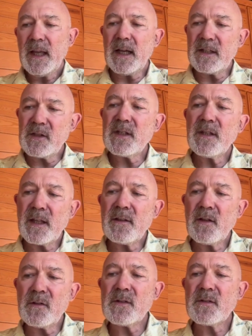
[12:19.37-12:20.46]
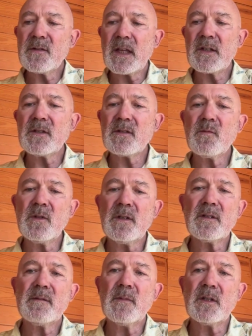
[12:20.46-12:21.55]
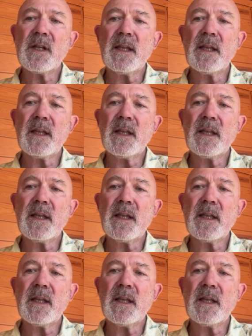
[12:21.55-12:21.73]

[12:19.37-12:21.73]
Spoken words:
Actually, then those sessions worked much